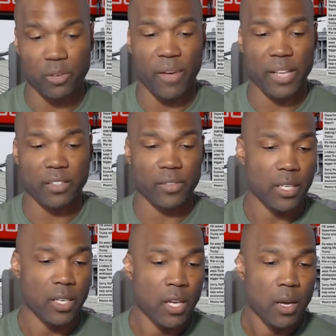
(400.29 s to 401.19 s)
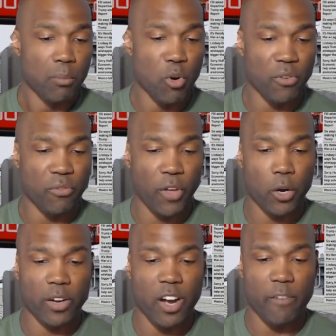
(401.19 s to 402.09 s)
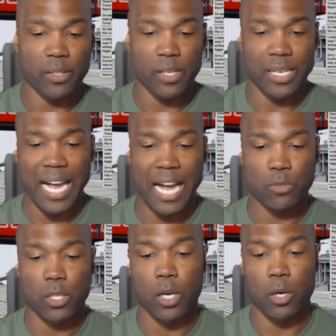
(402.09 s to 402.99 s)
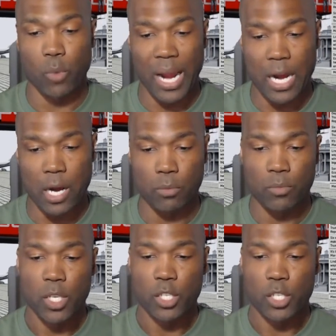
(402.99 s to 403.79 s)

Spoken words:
effectively moving federal government's accounts around